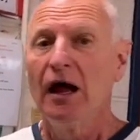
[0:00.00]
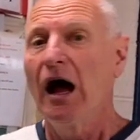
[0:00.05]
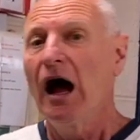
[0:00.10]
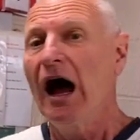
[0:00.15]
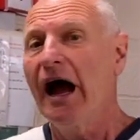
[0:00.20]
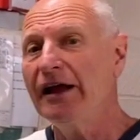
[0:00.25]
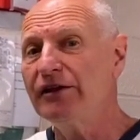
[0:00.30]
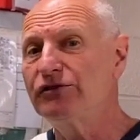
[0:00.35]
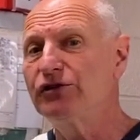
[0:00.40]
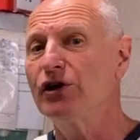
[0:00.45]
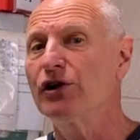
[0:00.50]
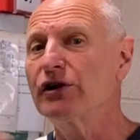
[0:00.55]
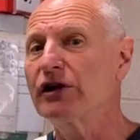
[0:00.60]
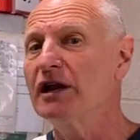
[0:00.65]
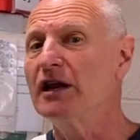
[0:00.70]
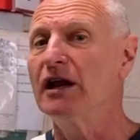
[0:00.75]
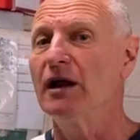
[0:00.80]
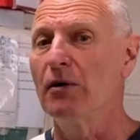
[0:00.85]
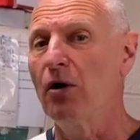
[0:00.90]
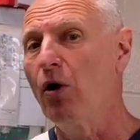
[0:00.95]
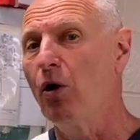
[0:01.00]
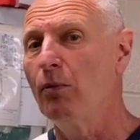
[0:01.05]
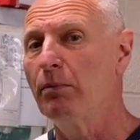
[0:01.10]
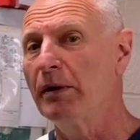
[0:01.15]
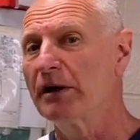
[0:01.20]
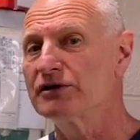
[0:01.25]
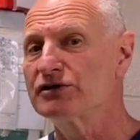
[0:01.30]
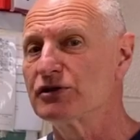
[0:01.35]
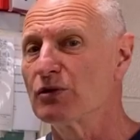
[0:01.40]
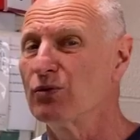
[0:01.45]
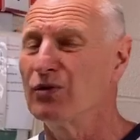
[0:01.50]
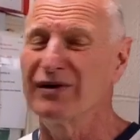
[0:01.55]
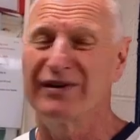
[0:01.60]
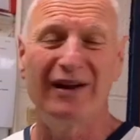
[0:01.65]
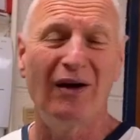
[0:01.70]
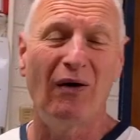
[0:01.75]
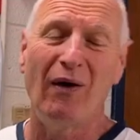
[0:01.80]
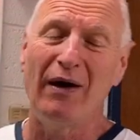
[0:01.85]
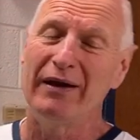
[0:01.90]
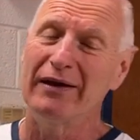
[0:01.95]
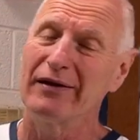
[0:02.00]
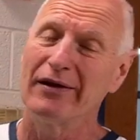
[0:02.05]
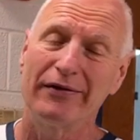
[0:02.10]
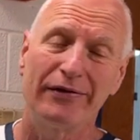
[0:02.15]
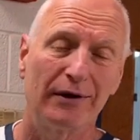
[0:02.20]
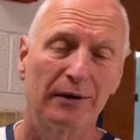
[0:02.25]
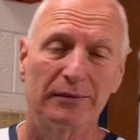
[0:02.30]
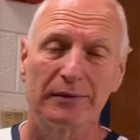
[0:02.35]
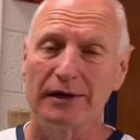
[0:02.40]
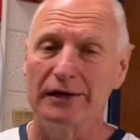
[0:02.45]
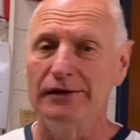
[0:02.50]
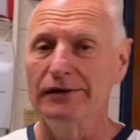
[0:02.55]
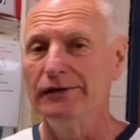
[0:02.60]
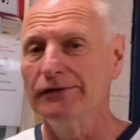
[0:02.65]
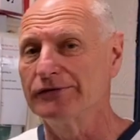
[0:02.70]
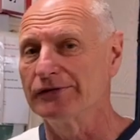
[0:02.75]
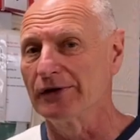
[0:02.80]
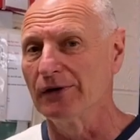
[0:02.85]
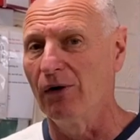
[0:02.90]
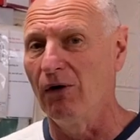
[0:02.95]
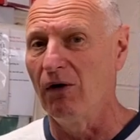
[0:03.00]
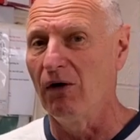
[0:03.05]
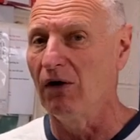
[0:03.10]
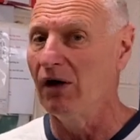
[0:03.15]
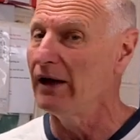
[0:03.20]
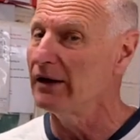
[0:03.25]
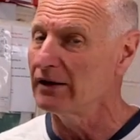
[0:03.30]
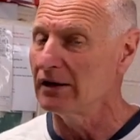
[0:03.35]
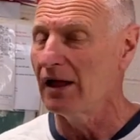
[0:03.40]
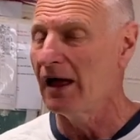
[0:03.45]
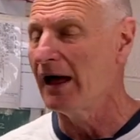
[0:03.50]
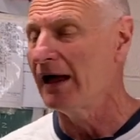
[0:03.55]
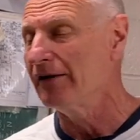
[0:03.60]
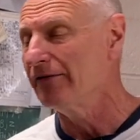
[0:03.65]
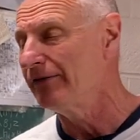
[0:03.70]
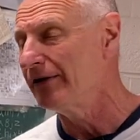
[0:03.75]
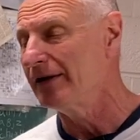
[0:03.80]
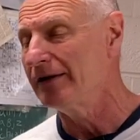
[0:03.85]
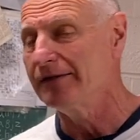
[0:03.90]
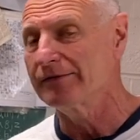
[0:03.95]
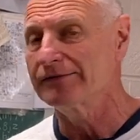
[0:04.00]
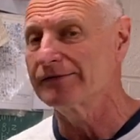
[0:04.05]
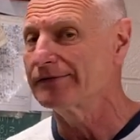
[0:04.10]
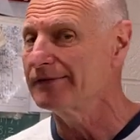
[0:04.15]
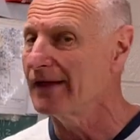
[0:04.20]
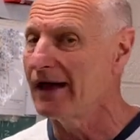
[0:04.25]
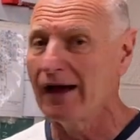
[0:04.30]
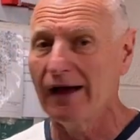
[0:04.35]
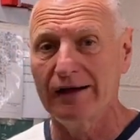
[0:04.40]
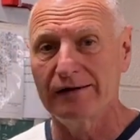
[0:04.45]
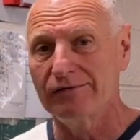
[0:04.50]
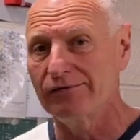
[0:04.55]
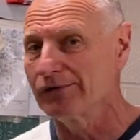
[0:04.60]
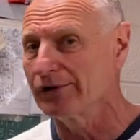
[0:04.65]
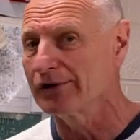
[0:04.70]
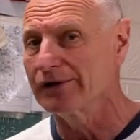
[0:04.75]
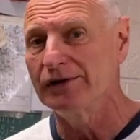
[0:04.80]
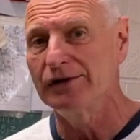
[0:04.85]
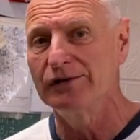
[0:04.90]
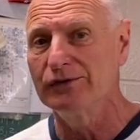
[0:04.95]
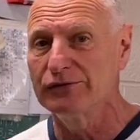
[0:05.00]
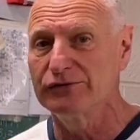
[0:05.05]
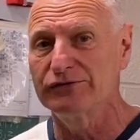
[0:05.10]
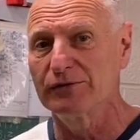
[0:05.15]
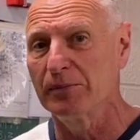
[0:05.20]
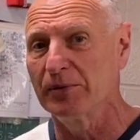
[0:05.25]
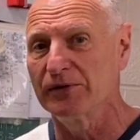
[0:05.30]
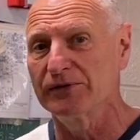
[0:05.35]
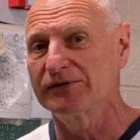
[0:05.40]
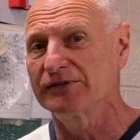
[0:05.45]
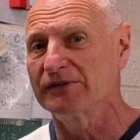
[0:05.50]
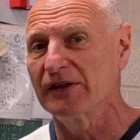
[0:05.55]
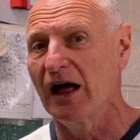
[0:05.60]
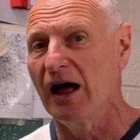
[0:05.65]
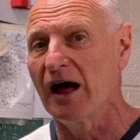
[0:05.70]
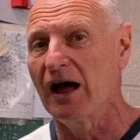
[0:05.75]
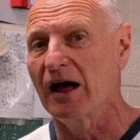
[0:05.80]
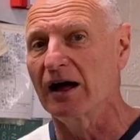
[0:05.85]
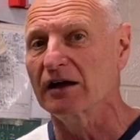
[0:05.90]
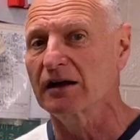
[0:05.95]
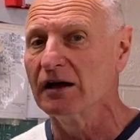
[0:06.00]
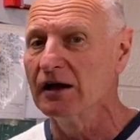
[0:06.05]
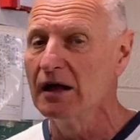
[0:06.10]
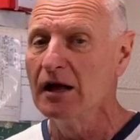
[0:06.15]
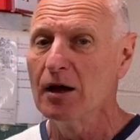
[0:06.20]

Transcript: I took in a whole bunch of wood. Now, I don't know that I'm gonna use it all. And a lot of it is not really usable stock.